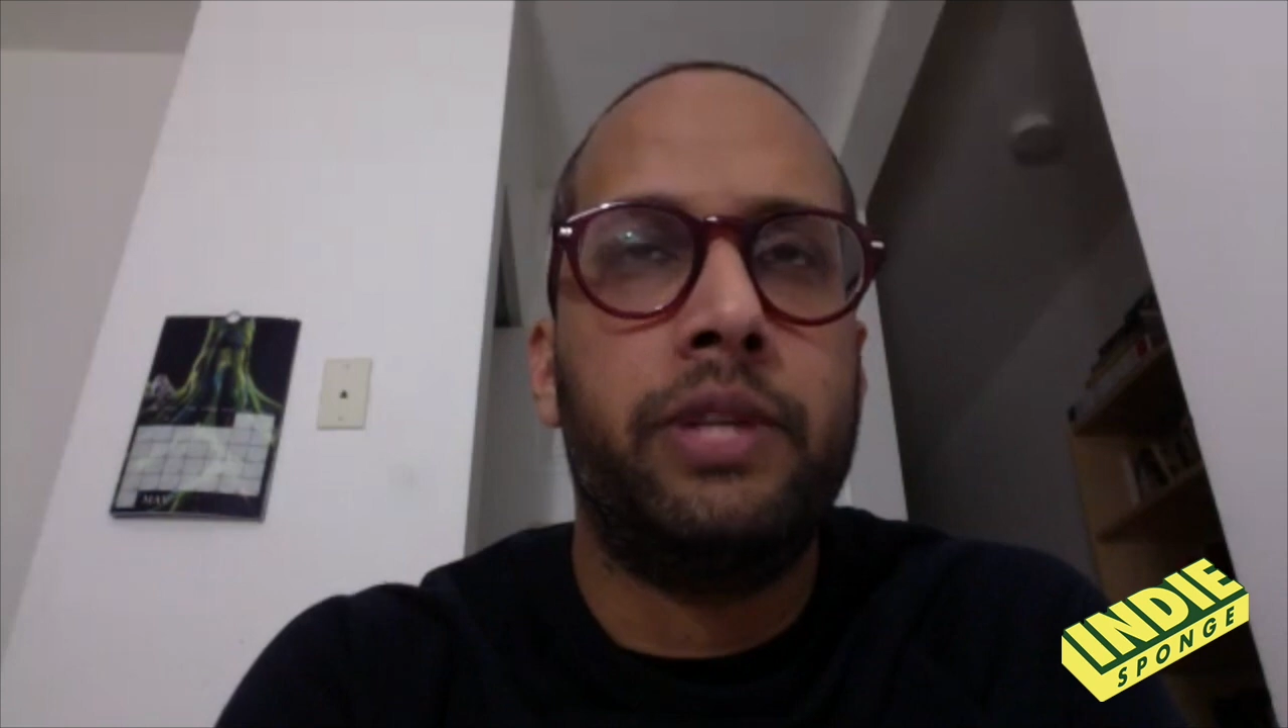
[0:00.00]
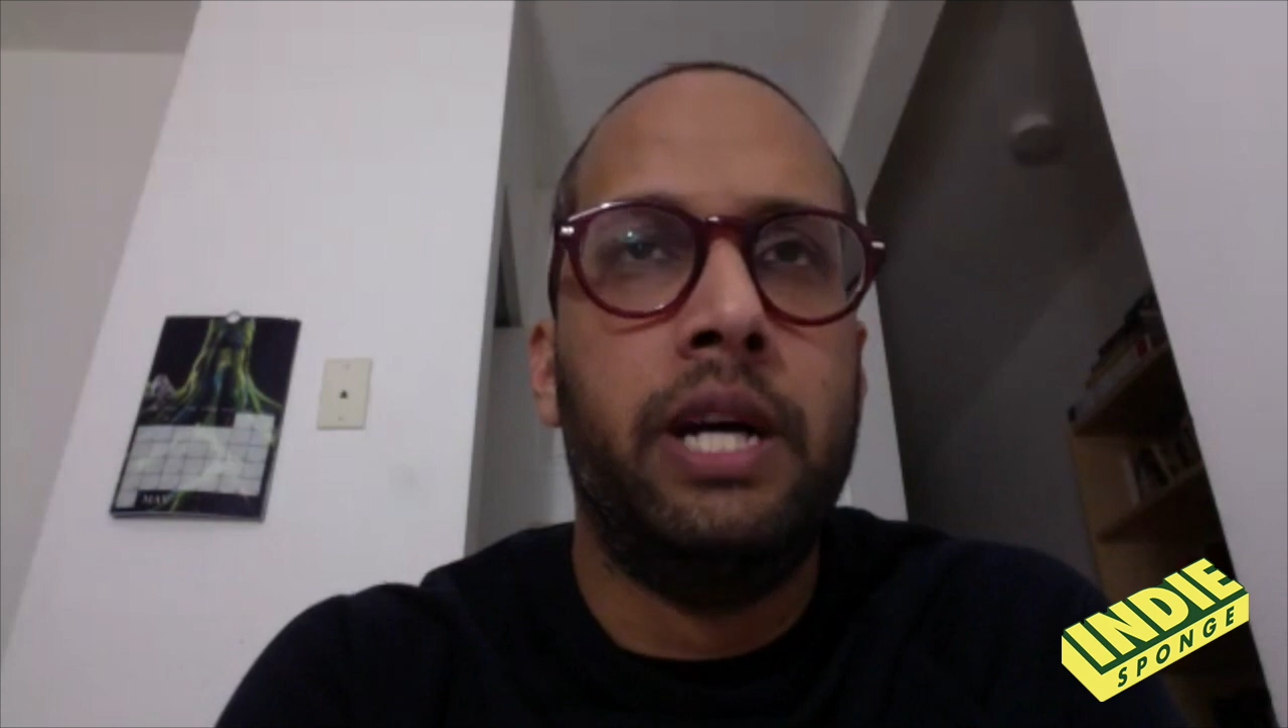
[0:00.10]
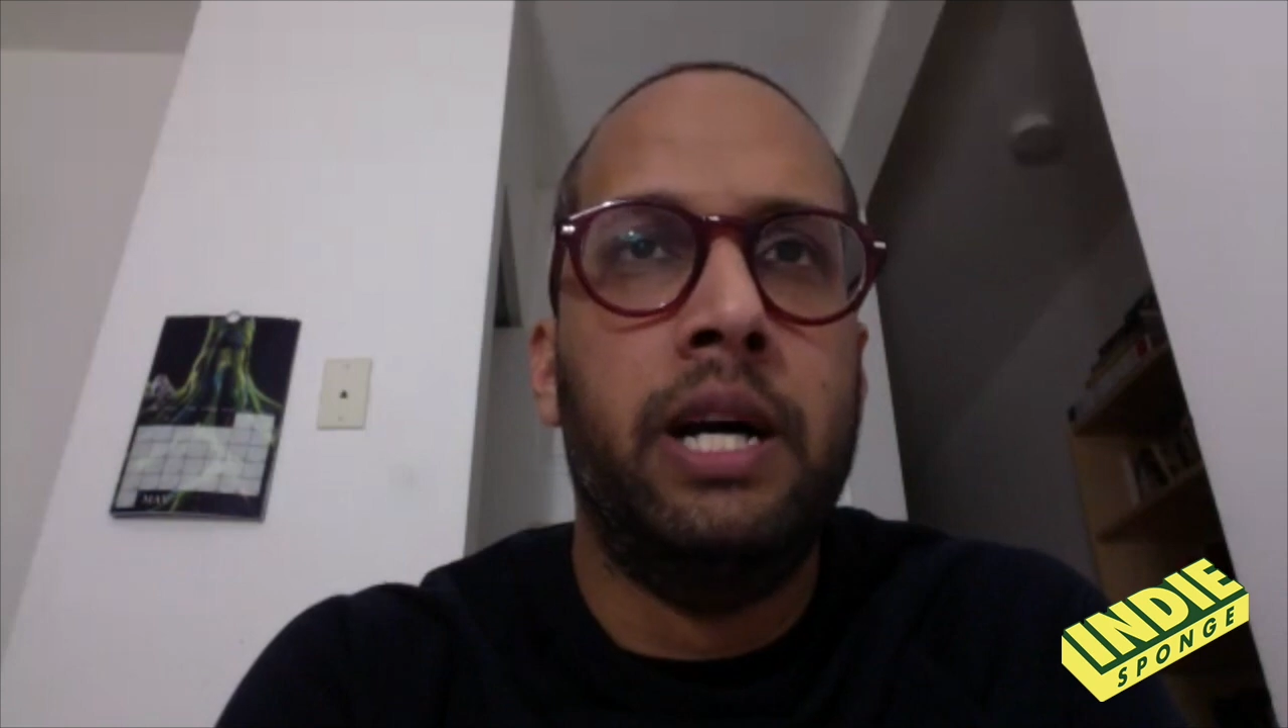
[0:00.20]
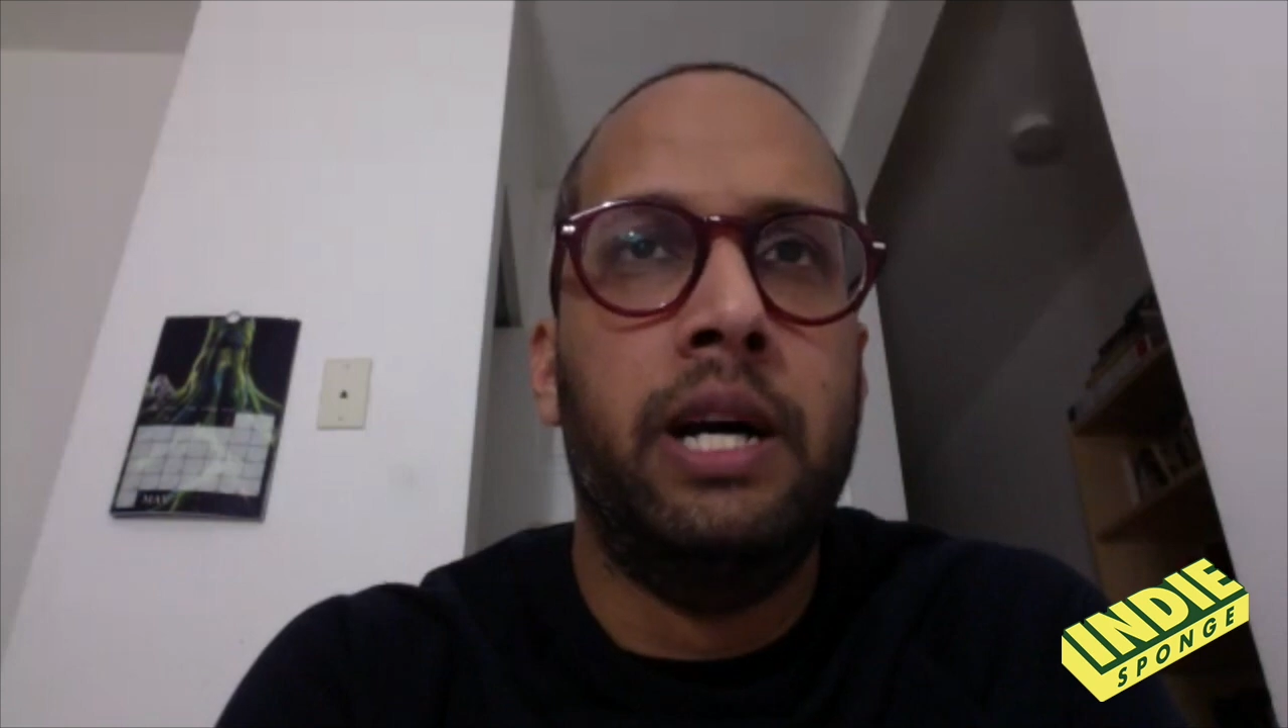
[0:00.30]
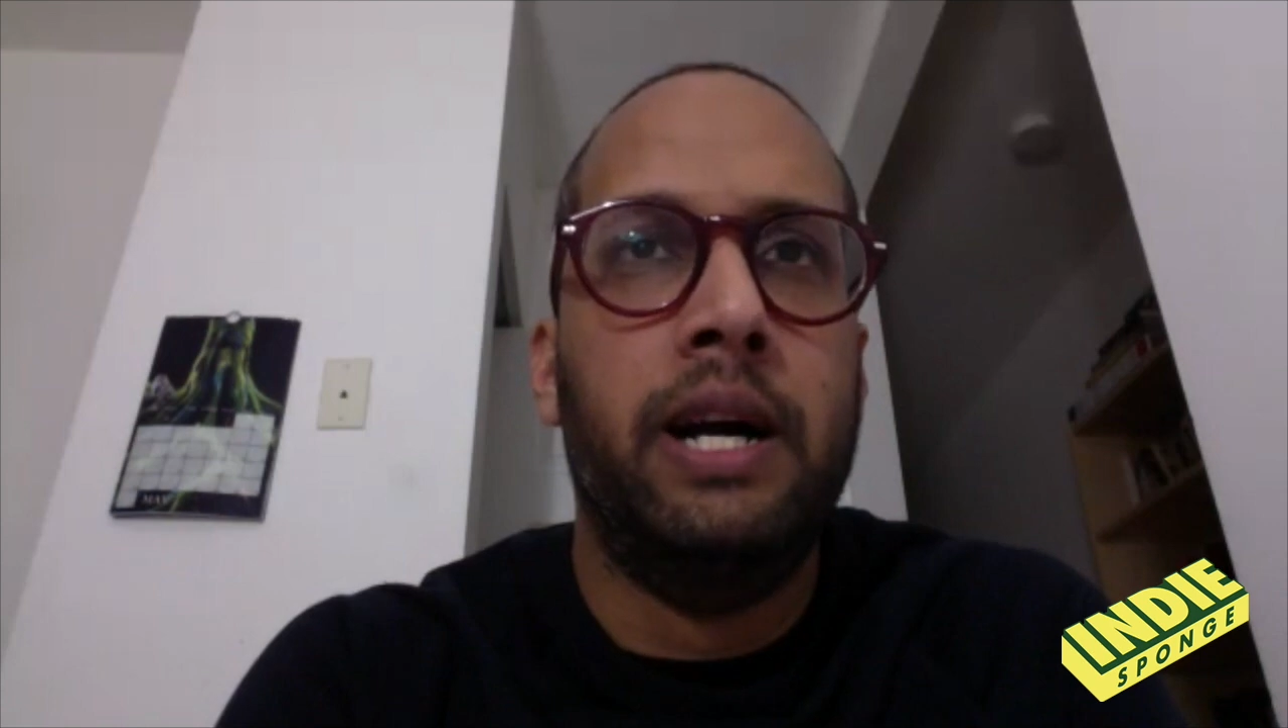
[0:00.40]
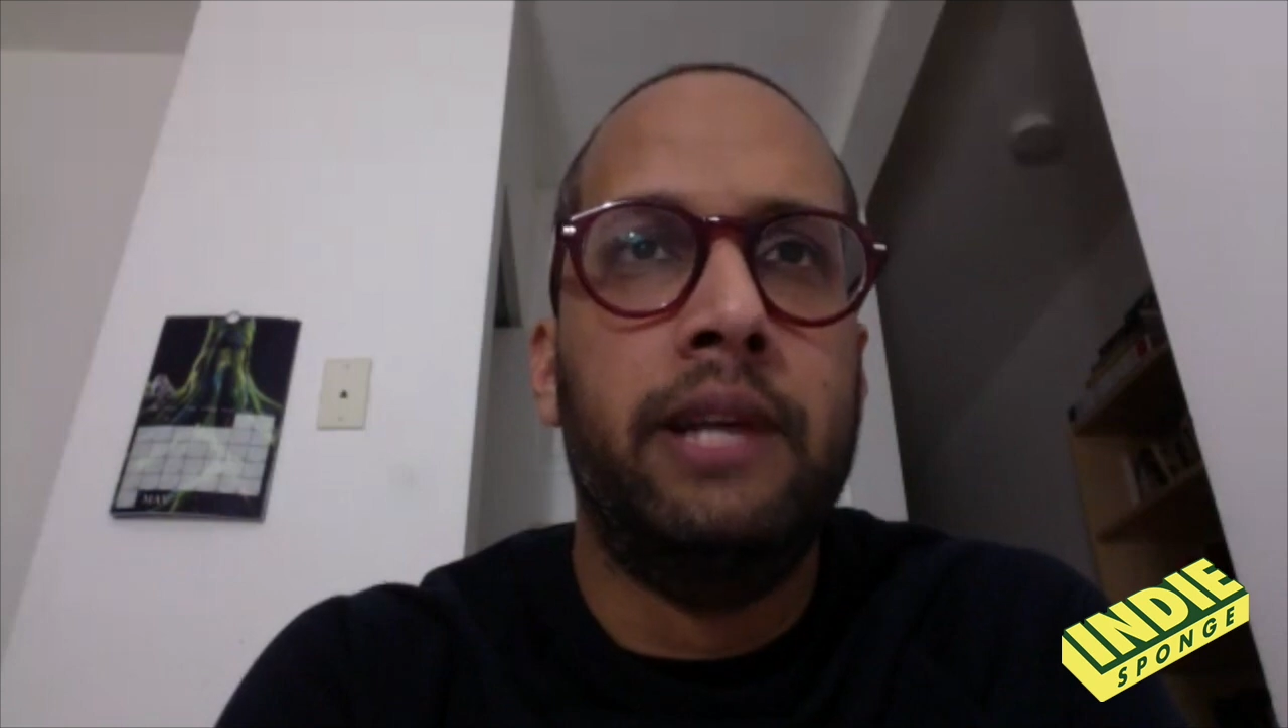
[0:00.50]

uh,